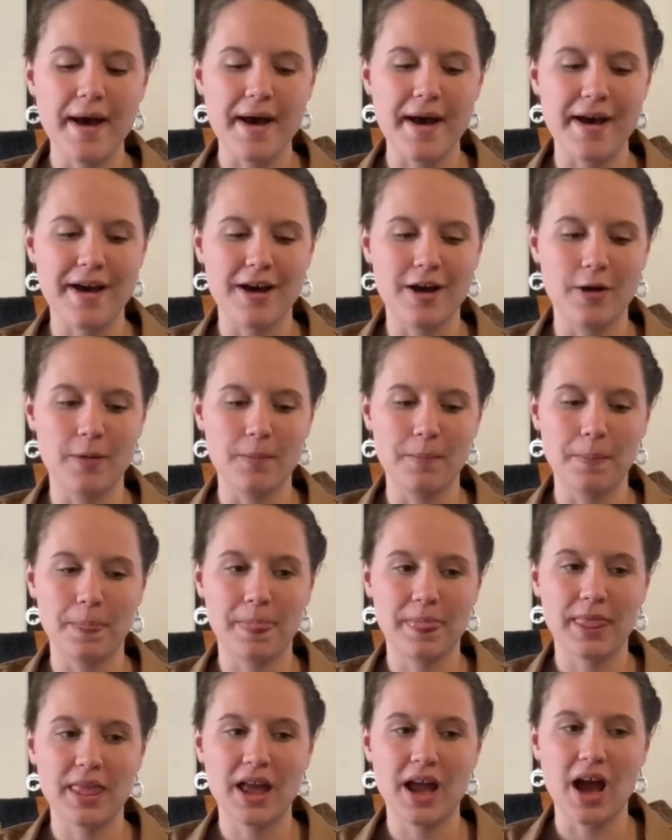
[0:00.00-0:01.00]
um,
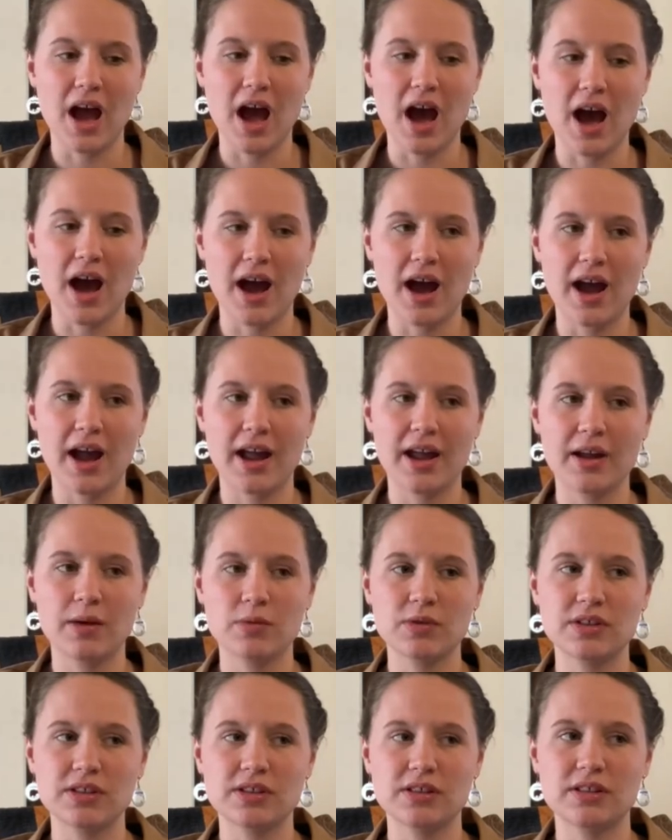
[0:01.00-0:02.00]
I
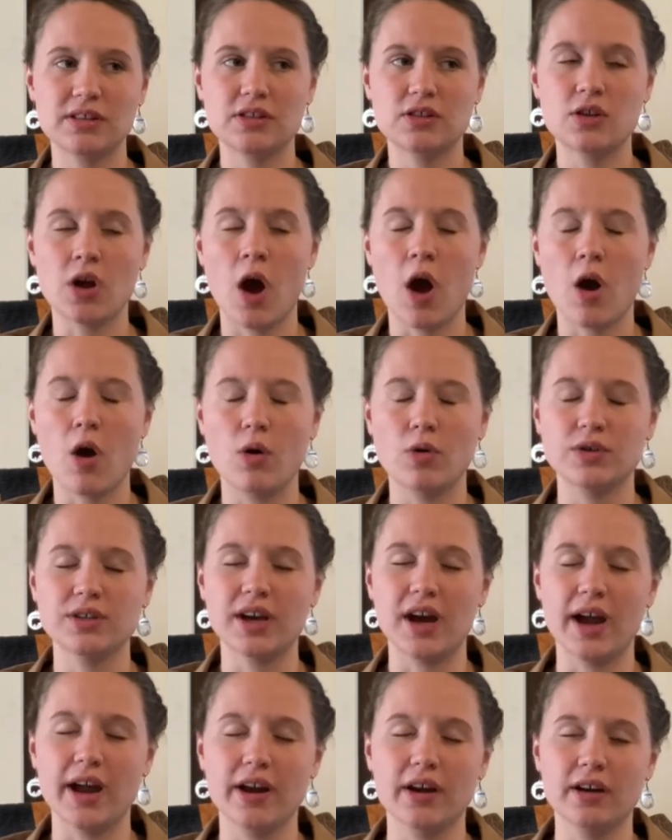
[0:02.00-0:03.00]
was so
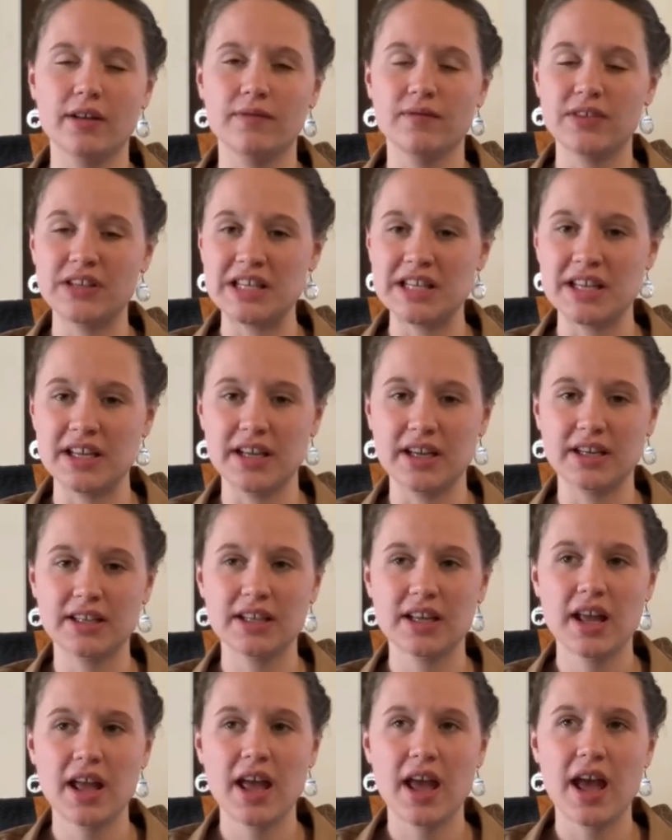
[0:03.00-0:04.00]
tired and fatigued,
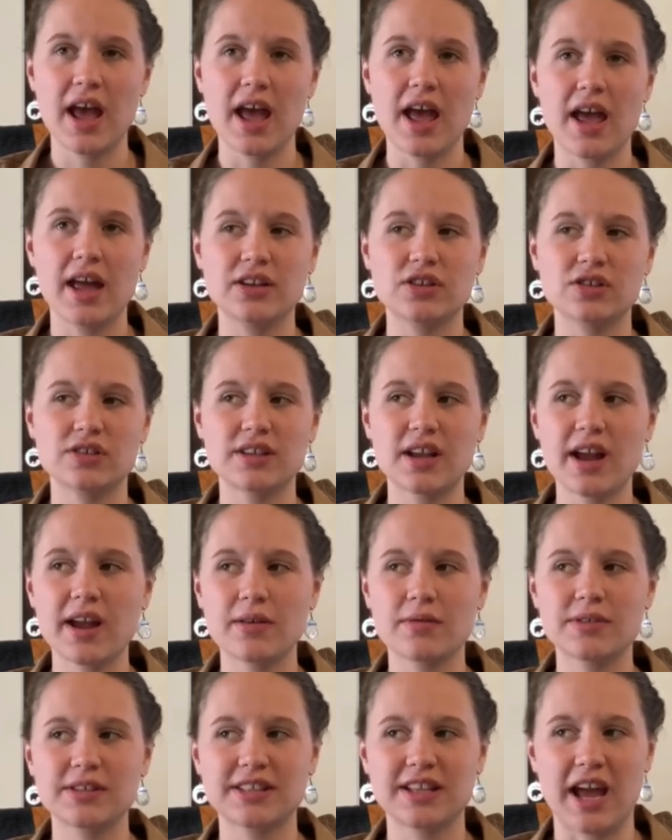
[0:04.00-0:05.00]
and Josiah
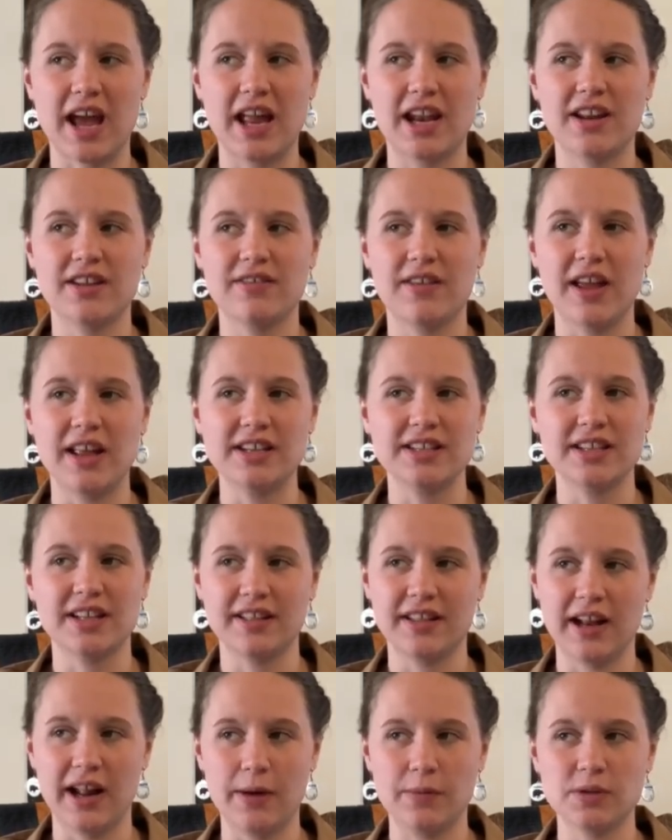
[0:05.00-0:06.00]
was kind of
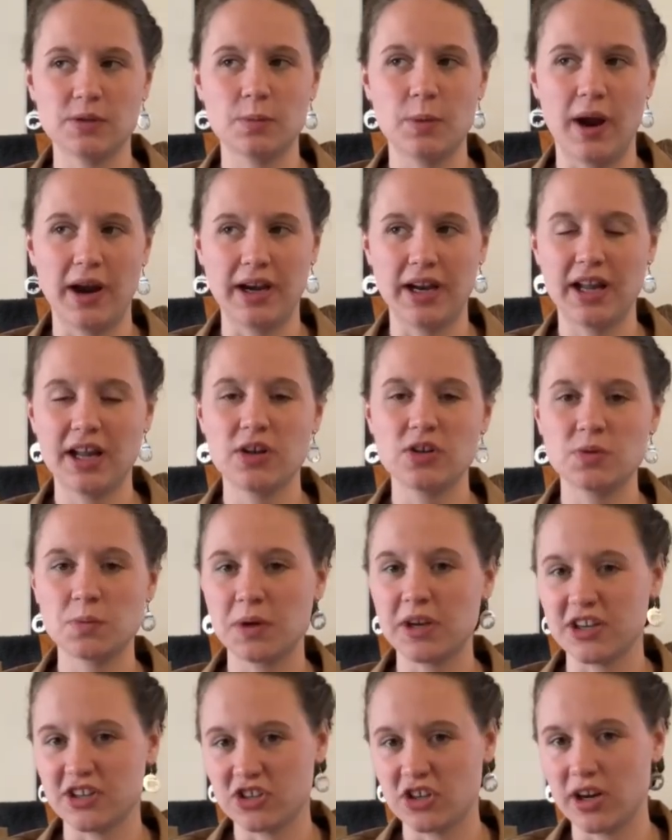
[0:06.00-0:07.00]
hinting that I was pregnant. He was
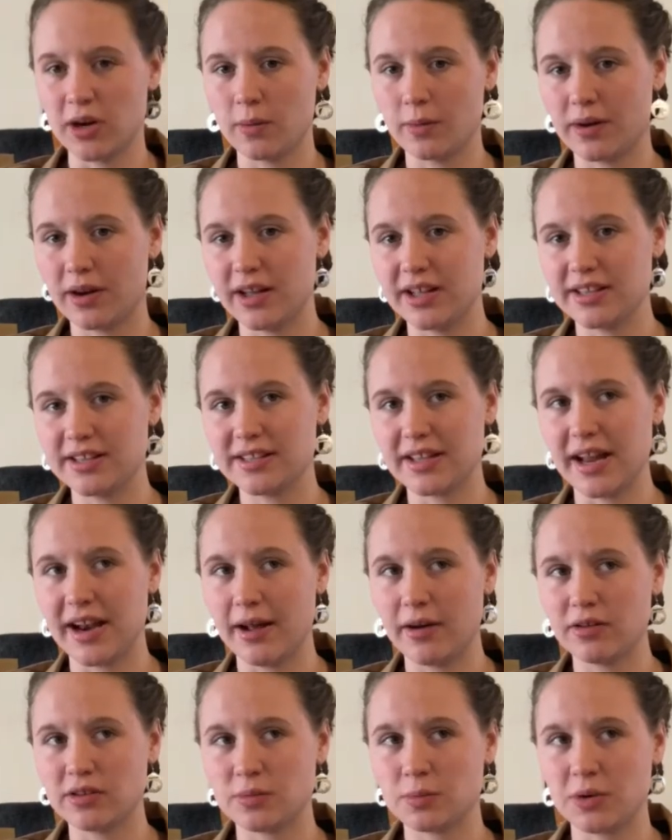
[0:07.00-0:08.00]
pretty sure I was, and
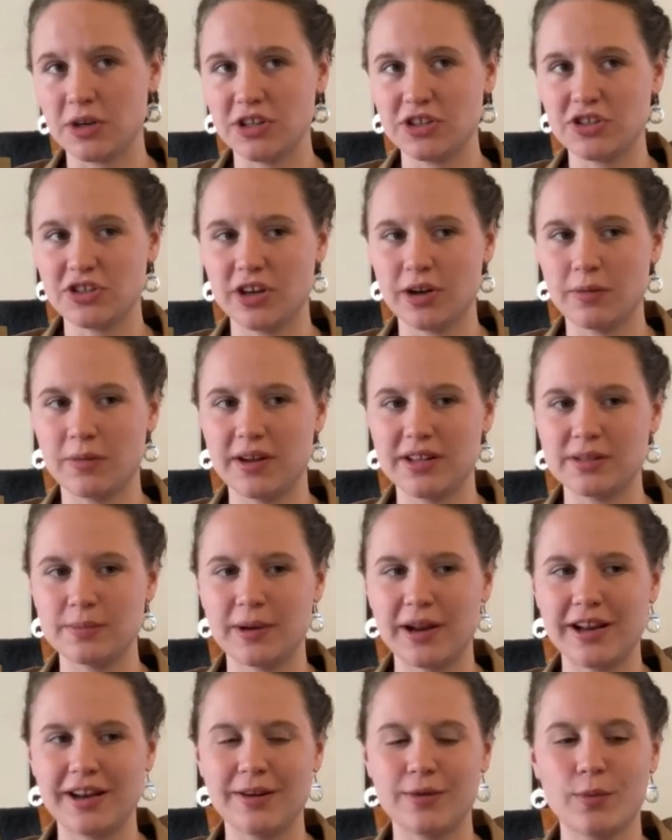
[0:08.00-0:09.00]
I was pretty sure I was,
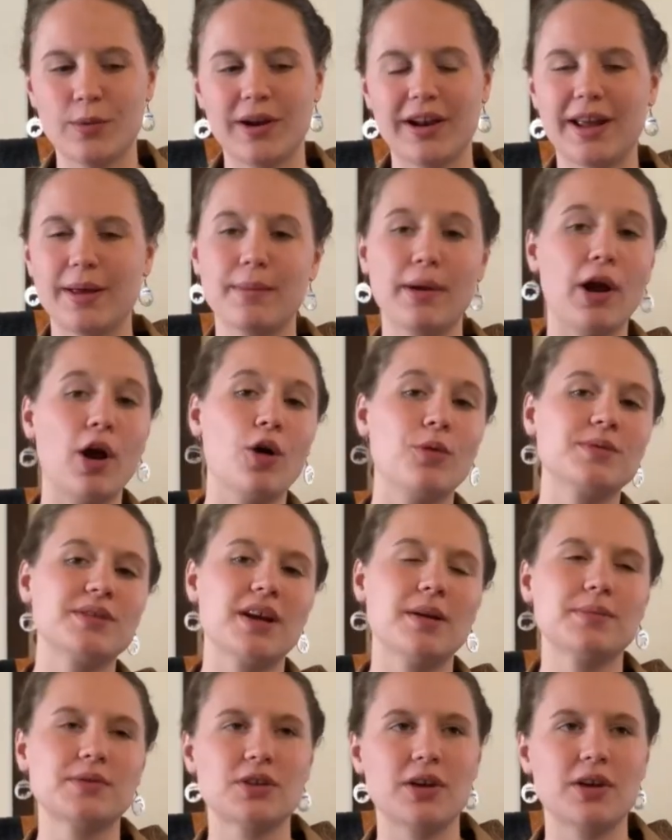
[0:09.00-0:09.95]
but I didn't want to get my hopes up,